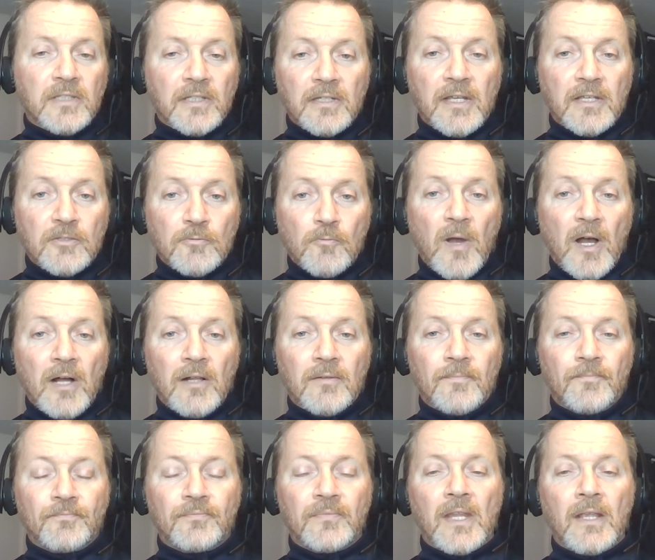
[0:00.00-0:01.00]
as well.
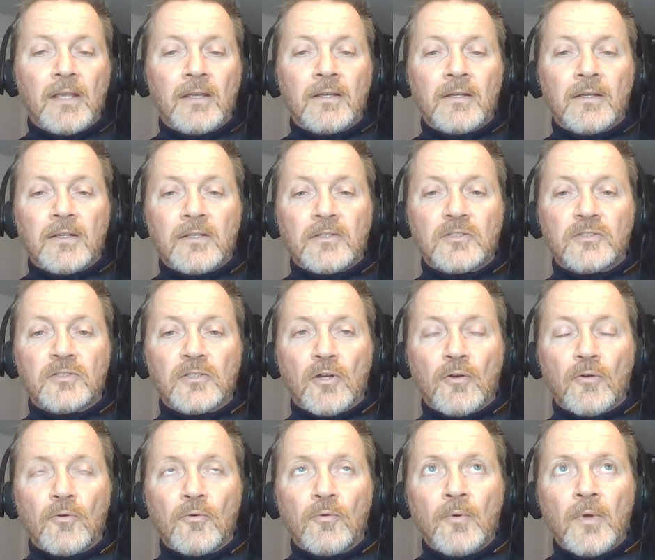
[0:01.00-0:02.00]

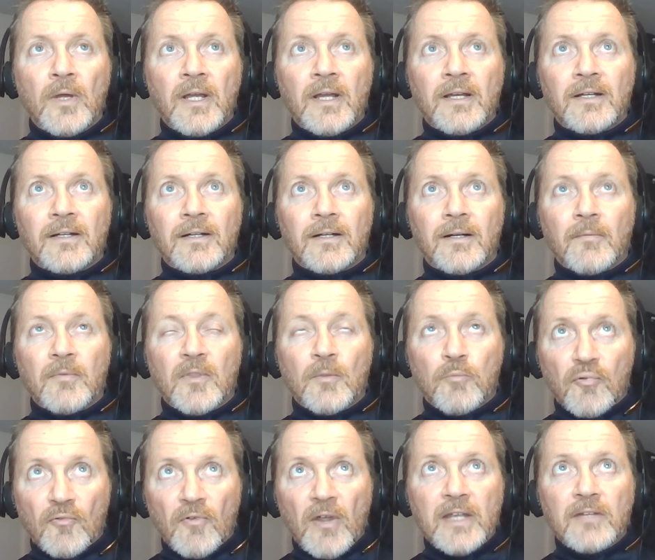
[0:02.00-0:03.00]
So um, the
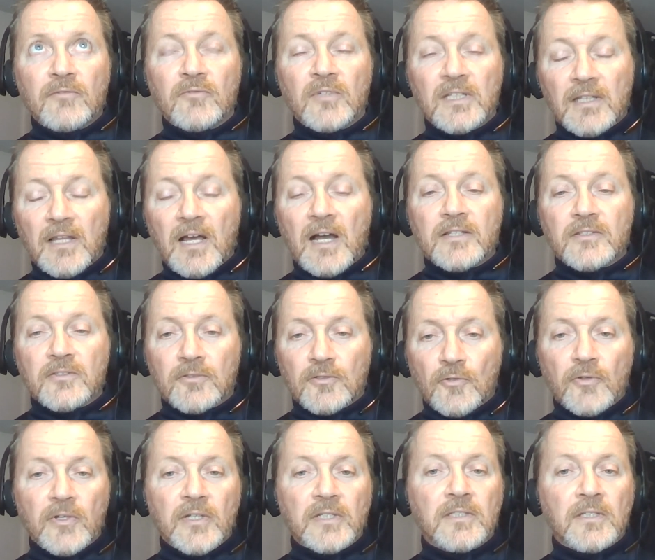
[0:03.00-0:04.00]
brain relies on
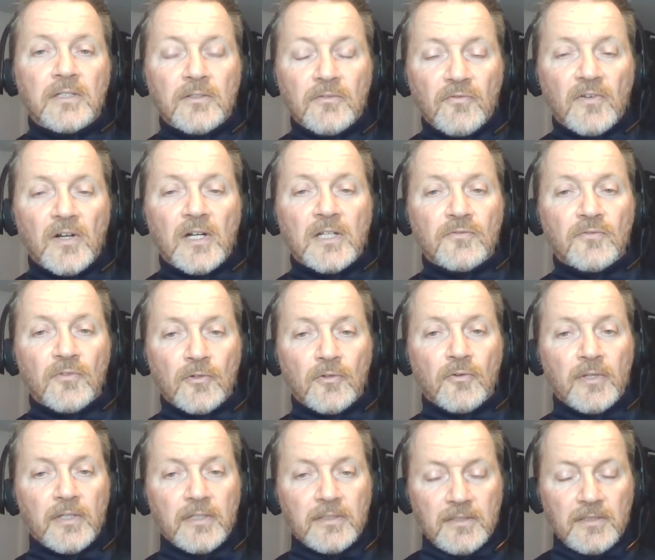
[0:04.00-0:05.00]
creatine and
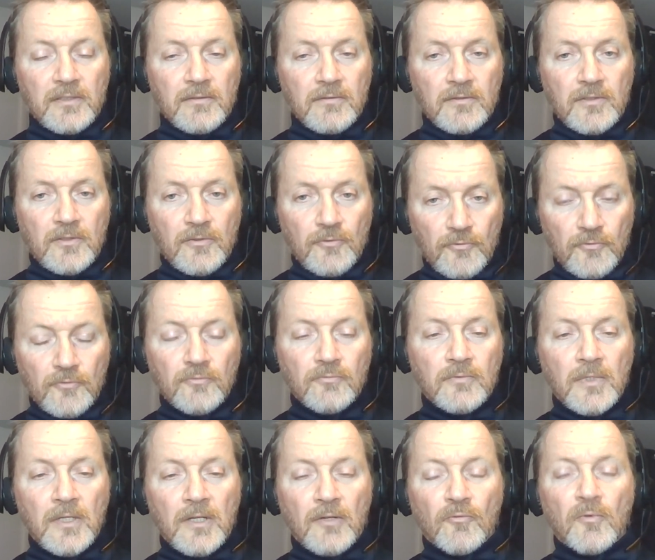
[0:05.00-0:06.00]
phosphocreatine to
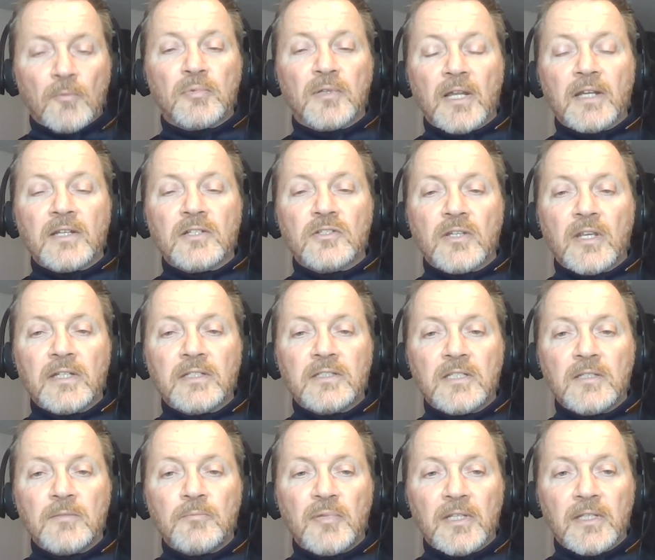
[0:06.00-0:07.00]
replenish
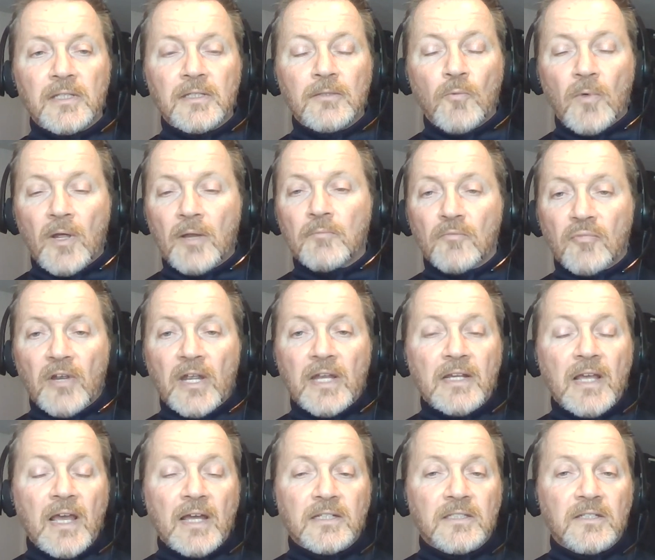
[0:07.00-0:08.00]
ATP when
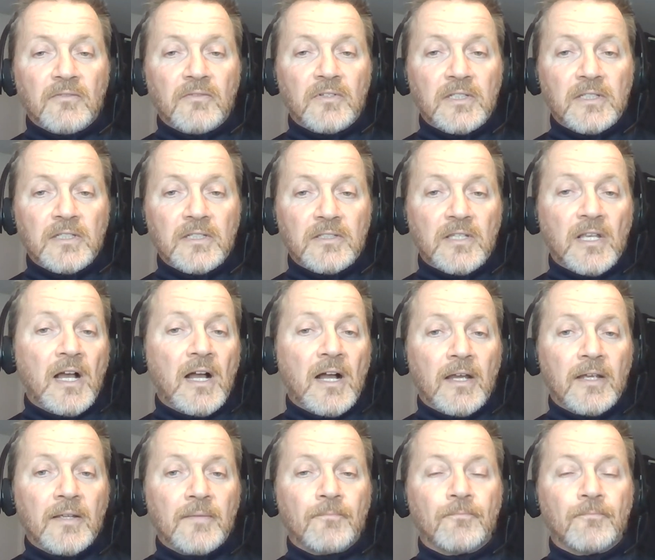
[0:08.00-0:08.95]
brain activity is high.